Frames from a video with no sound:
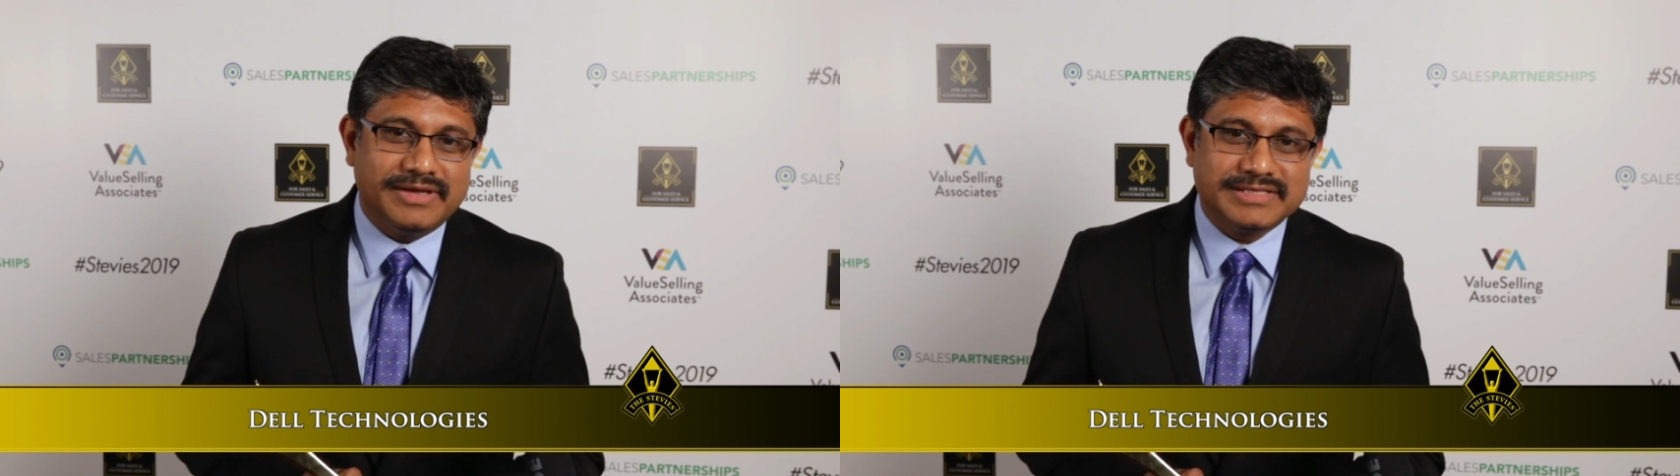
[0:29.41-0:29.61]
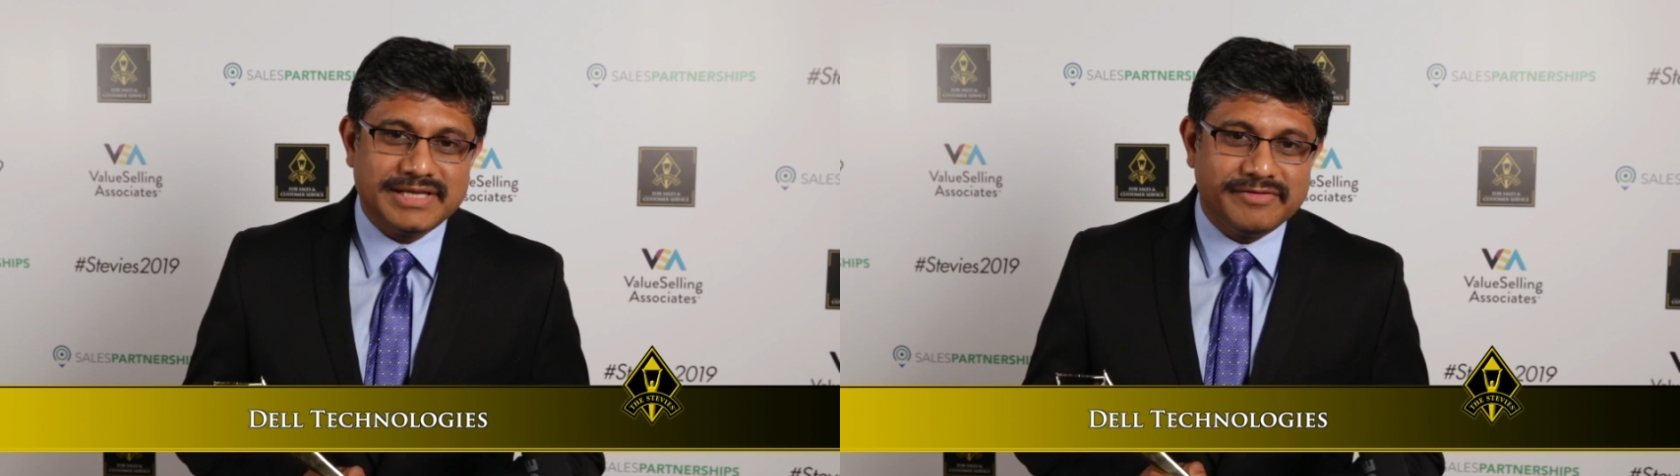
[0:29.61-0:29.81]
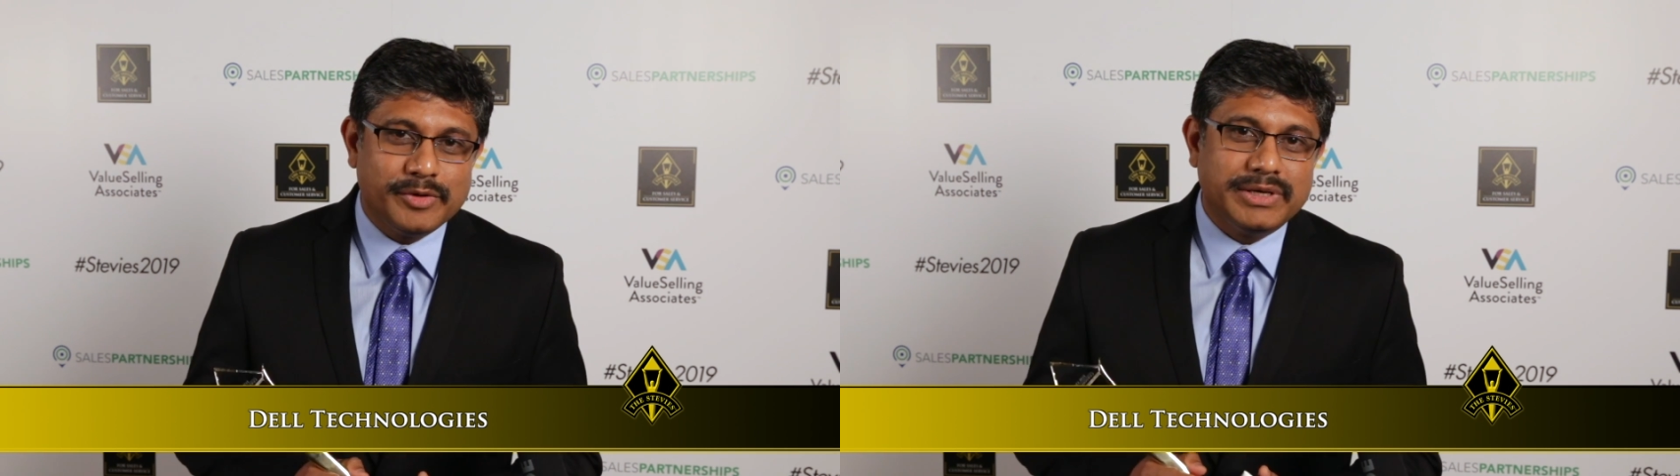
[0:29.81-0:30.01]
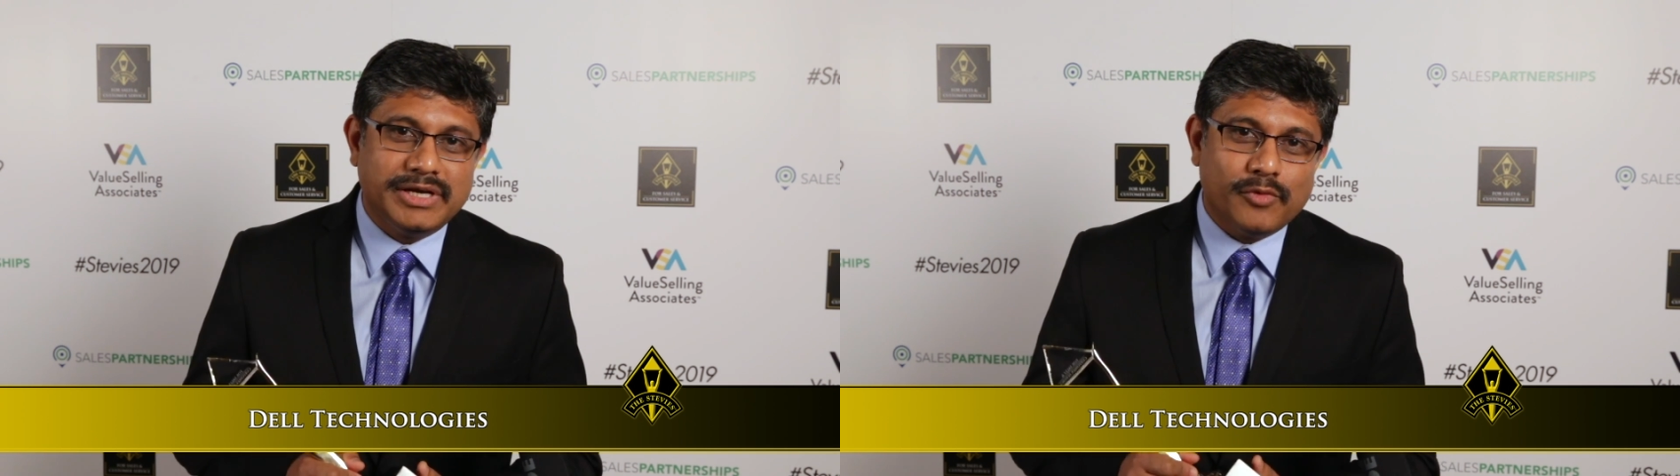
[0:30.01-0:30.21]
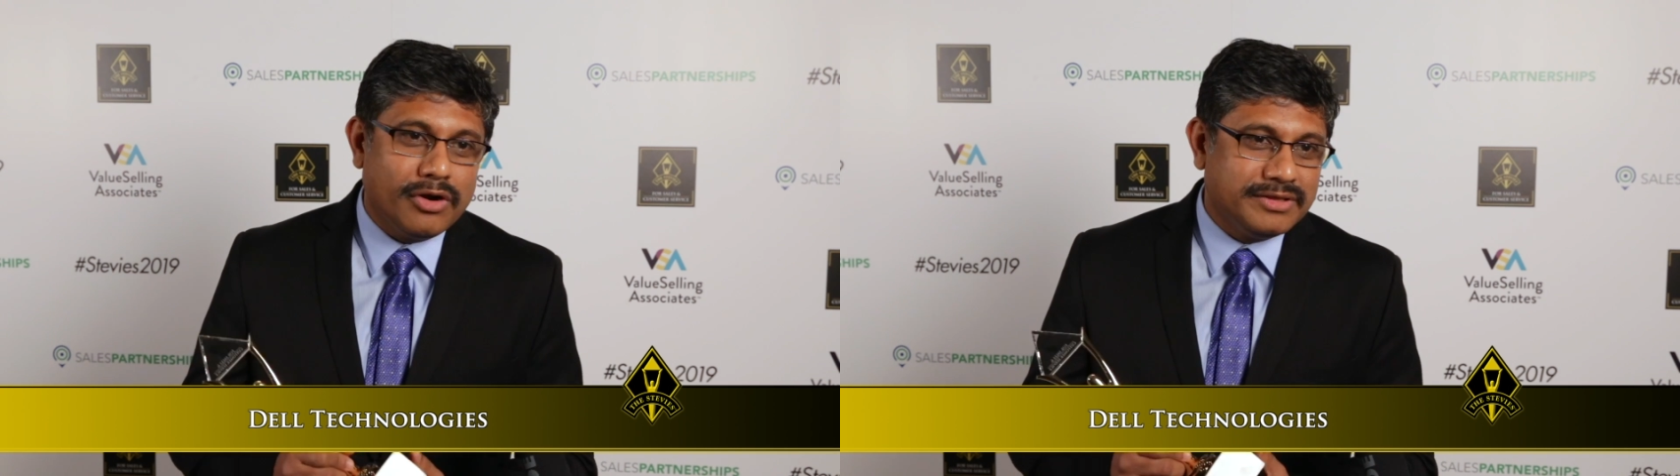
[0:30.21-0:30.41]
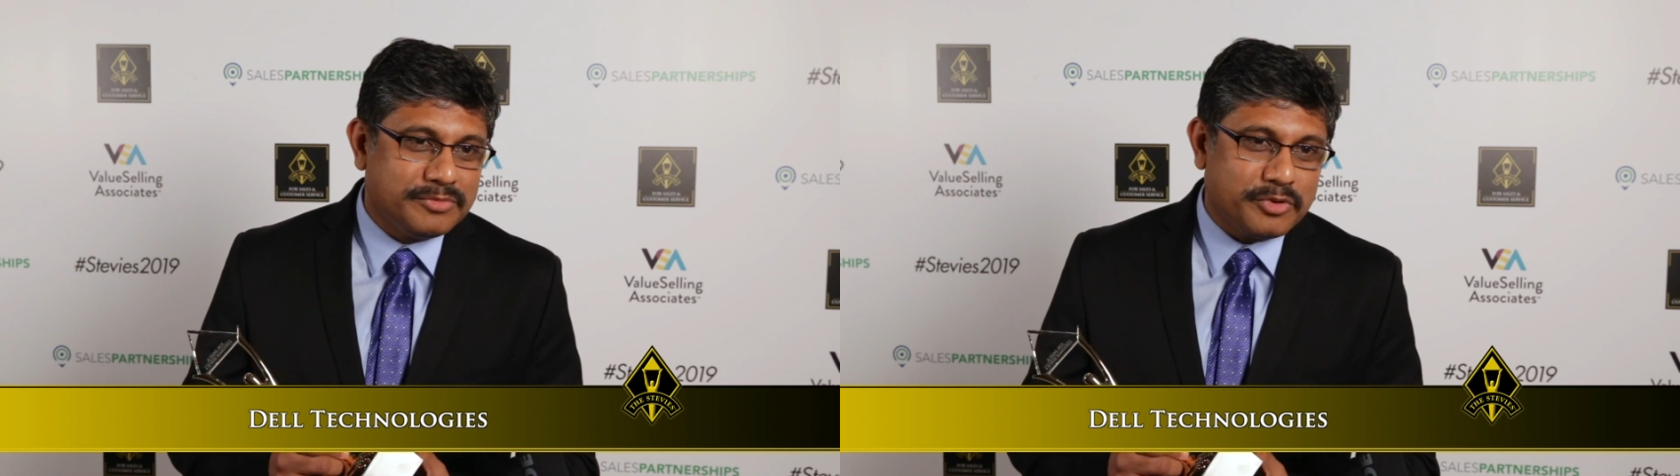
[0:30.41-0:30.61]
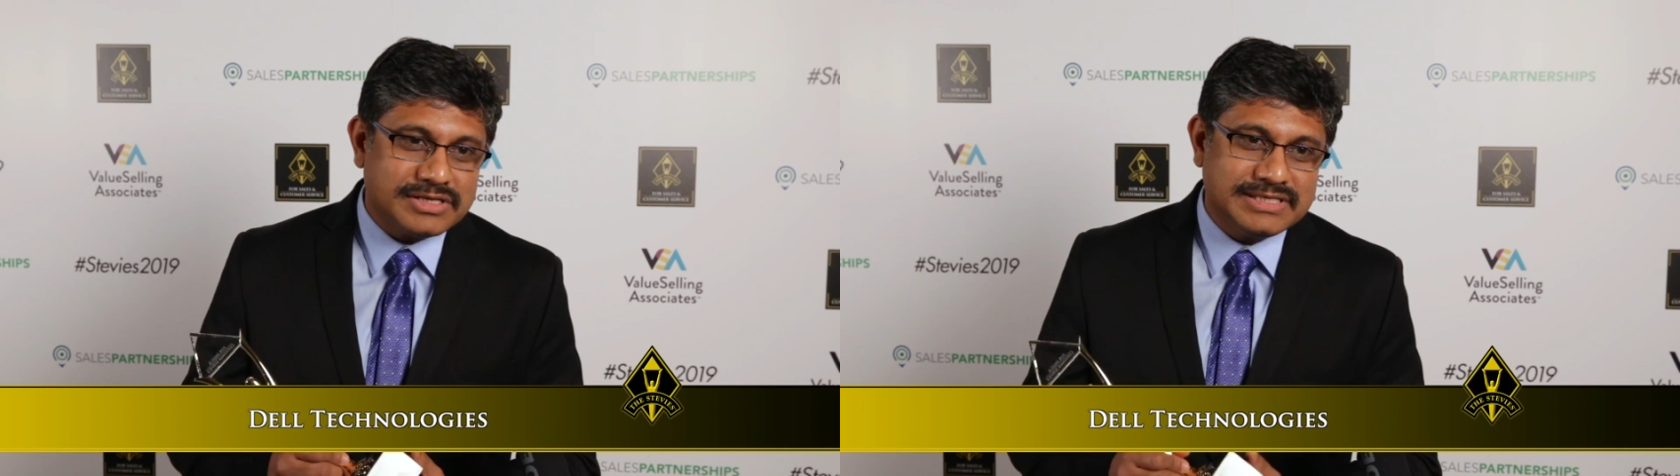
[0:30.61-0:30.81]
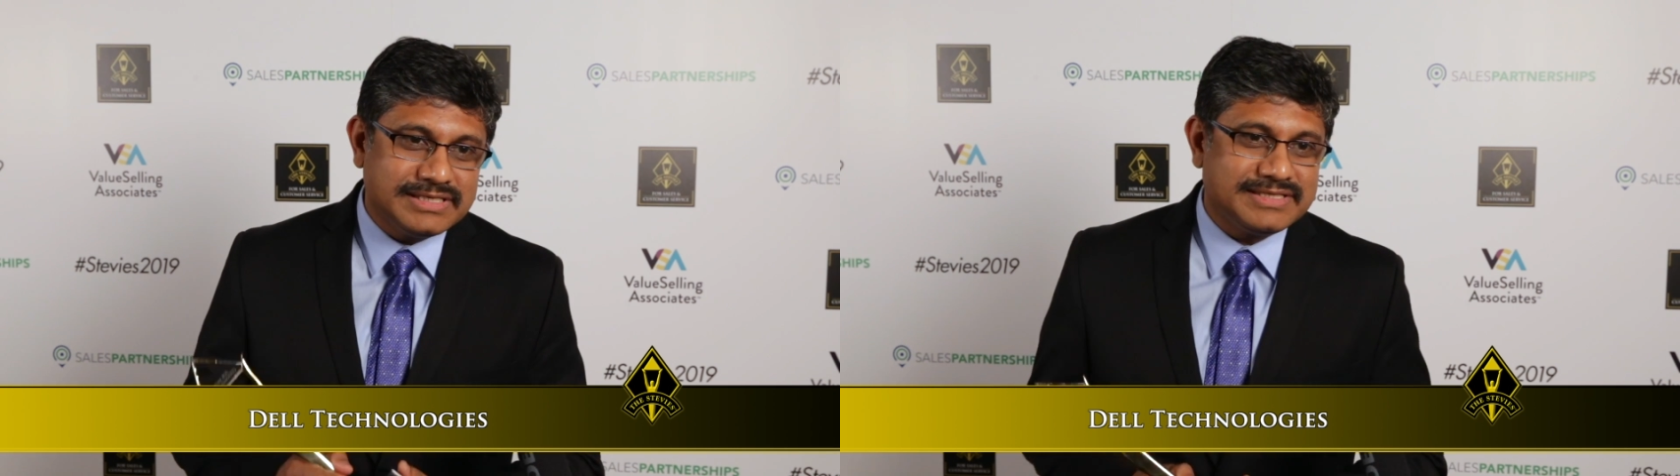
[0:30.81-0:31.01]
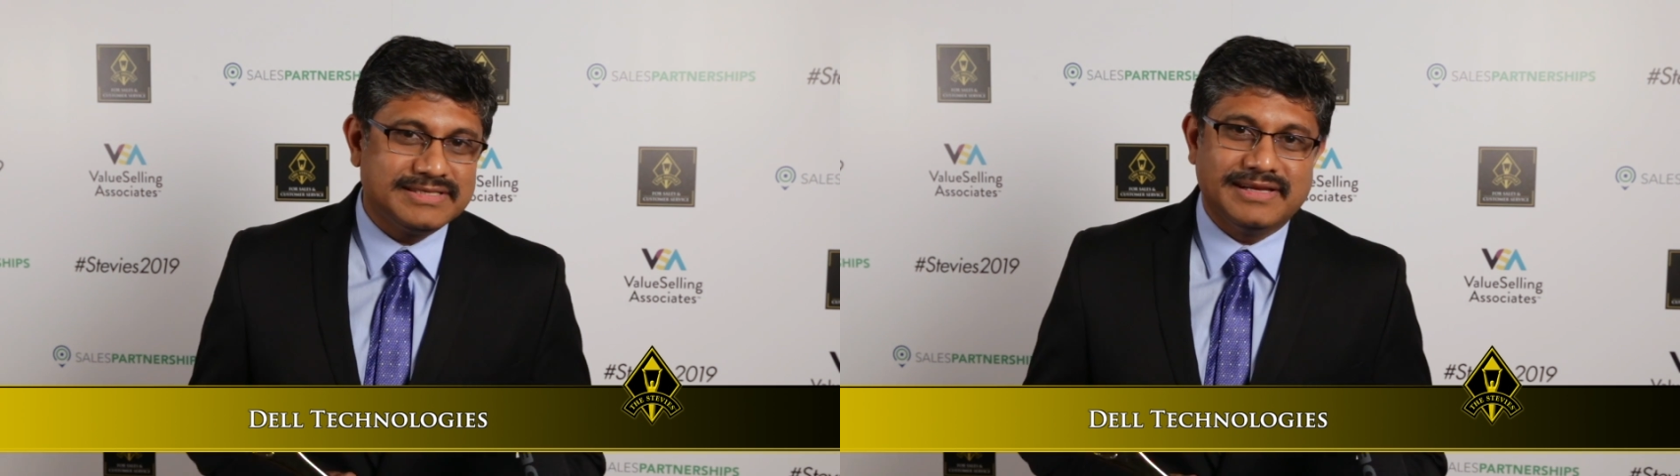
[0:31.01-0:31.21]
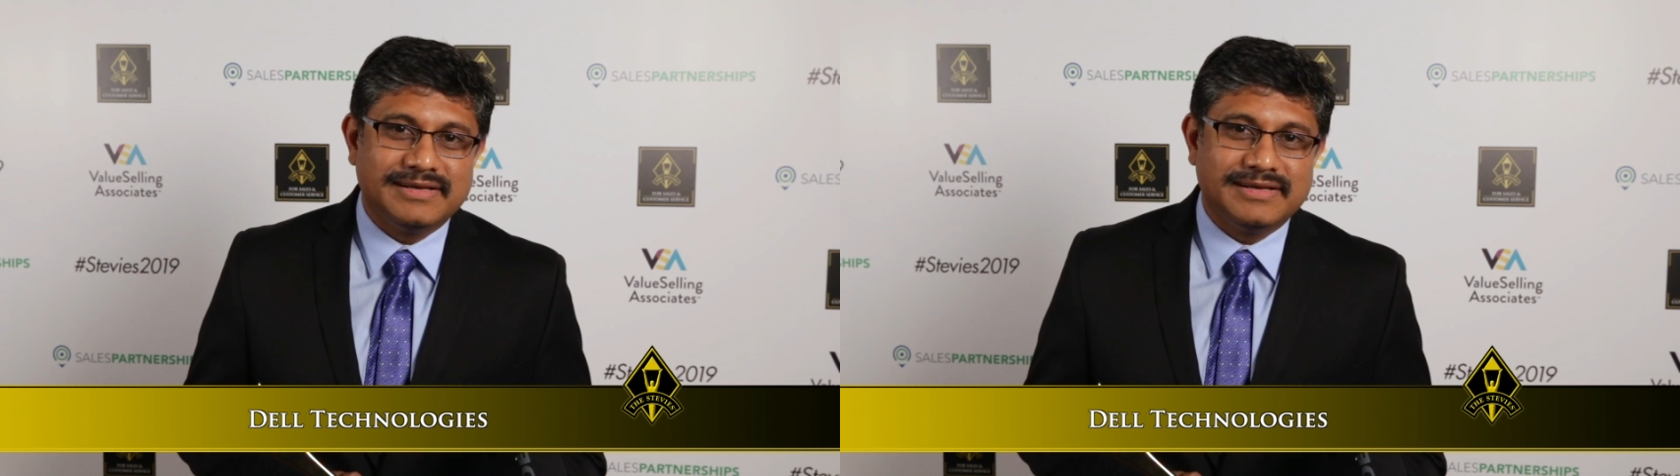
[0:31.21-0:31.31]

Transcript: Thanks, everyone involved in the process.